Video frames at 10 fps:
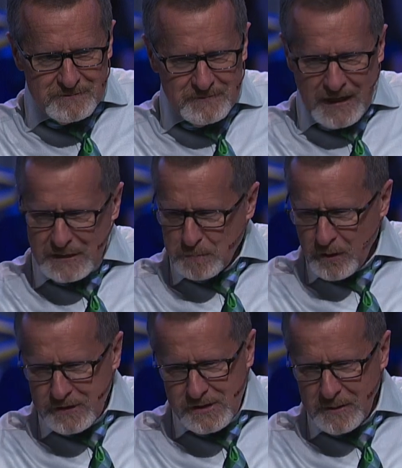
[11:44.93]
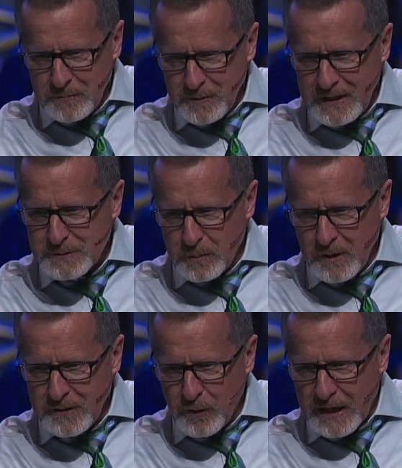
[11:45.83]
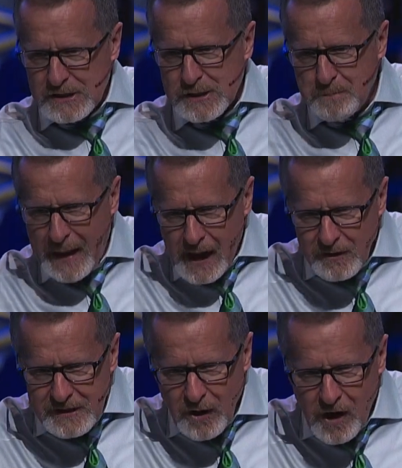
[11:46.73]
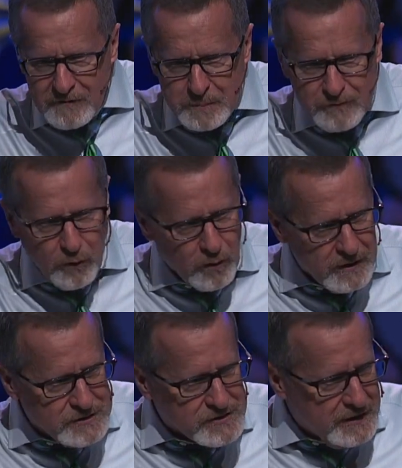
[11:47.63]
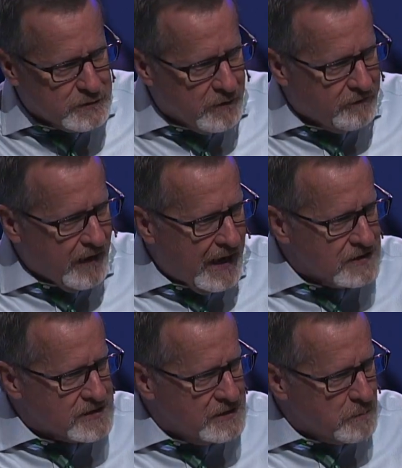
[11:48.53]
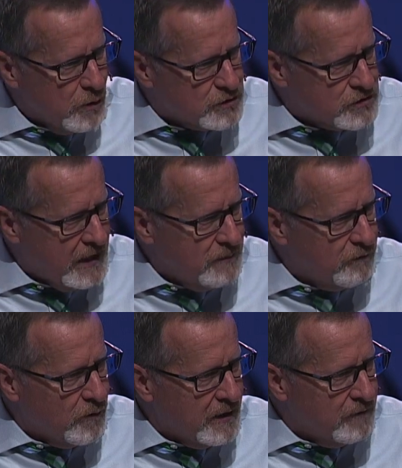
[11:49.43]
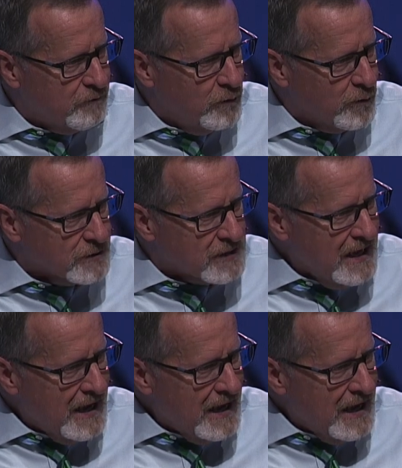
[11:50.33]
That's pretty simple. That's pretty direct. Spouting off before listening to the facts is both shameful and foolish.